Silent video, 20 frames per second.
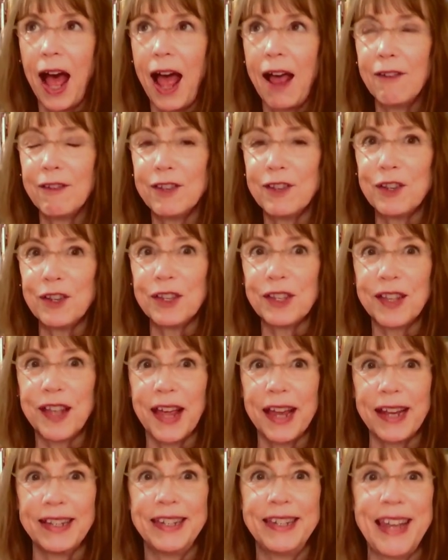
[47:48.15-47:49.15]
I was just
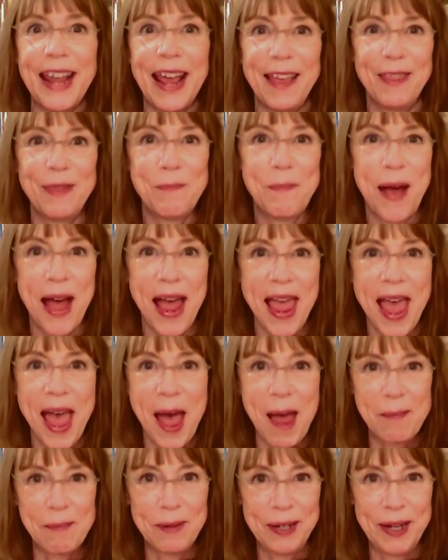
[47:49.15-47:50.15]
like, death by
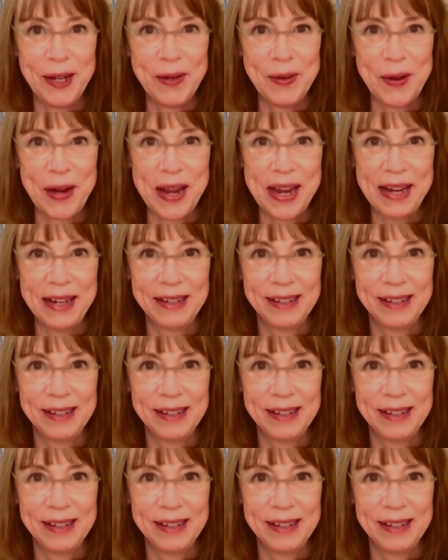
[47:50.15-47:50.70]
abalone.